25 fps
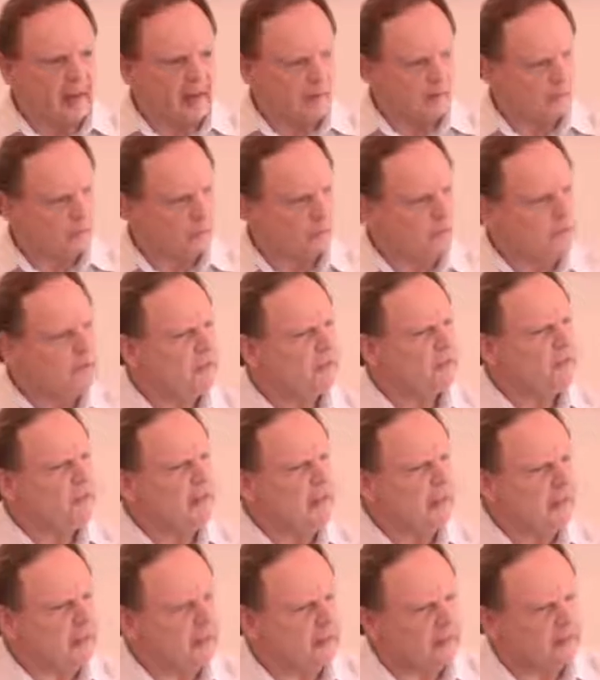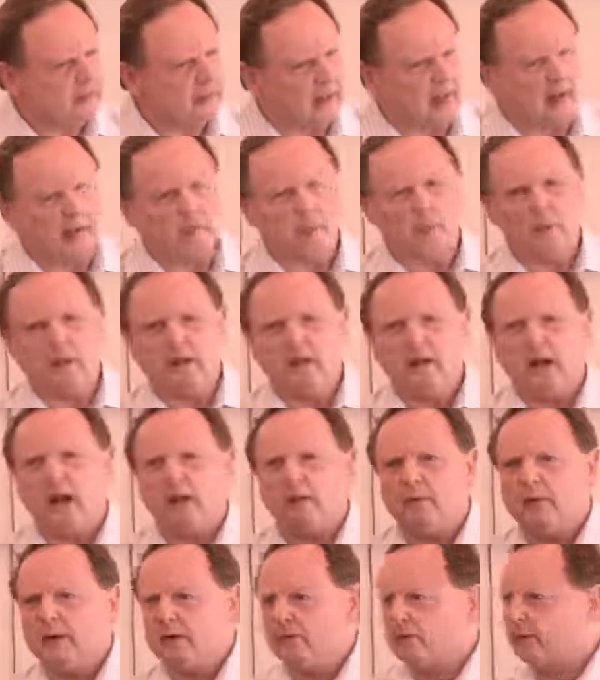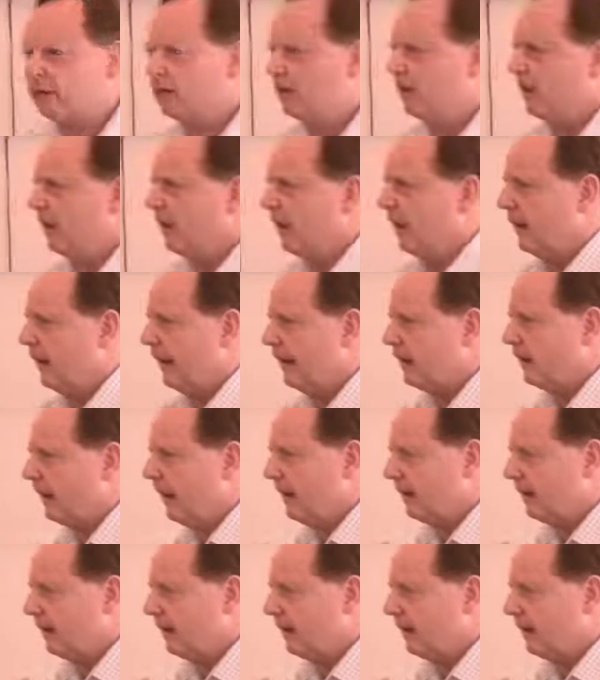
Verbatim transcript: love. We feel it's love. We know it's, it,